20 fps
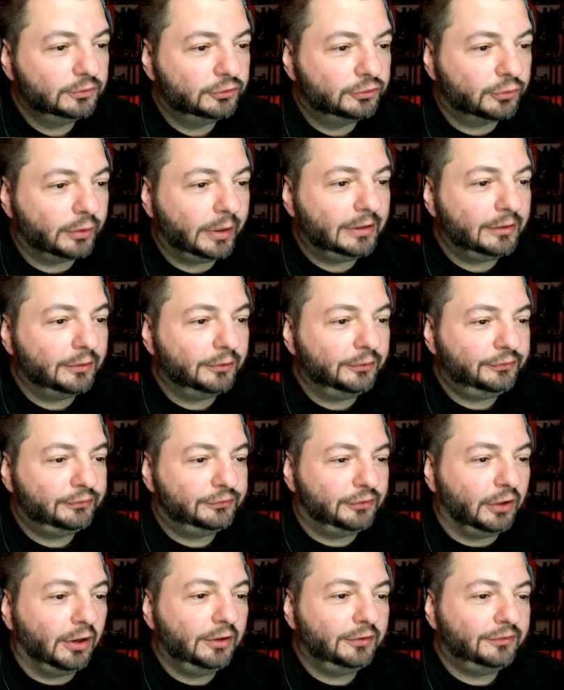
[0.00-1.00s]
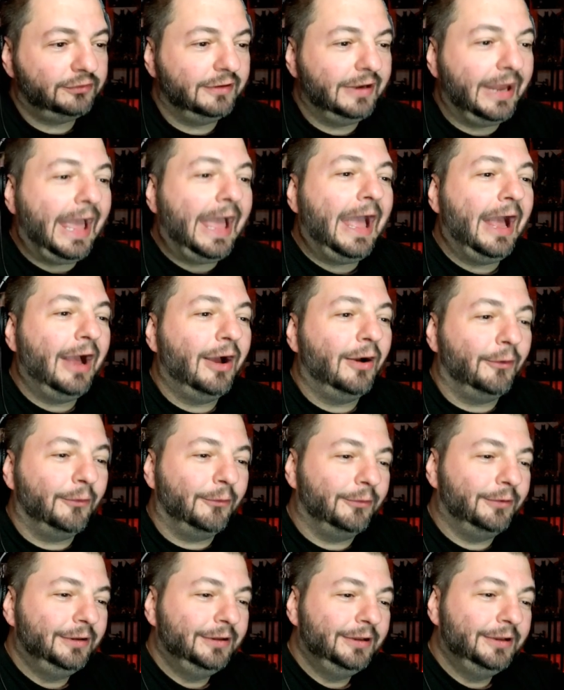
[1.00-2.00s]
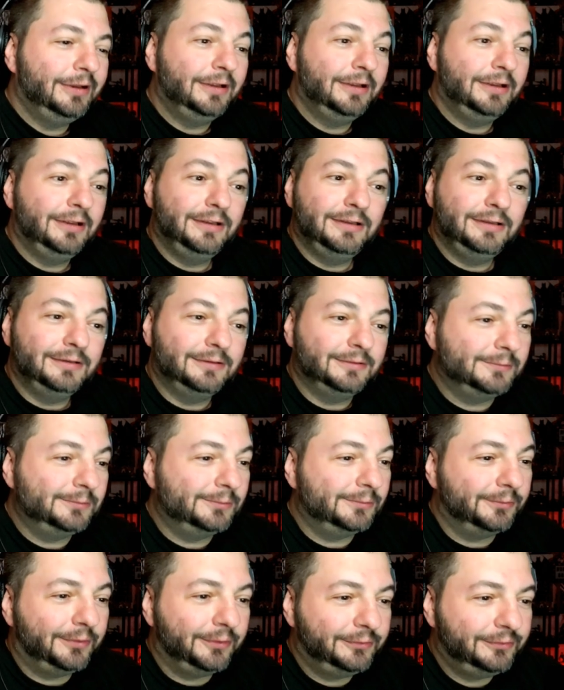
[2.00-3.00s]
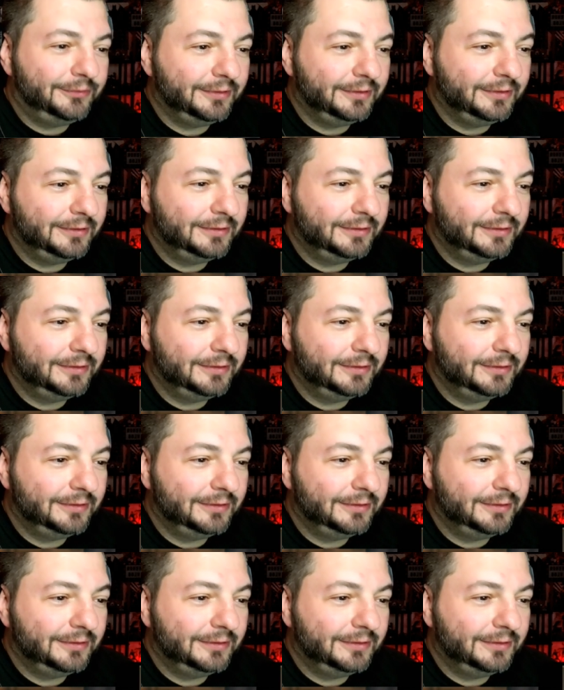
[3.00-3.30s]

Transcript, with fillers: Trailer starts now. Ooh, this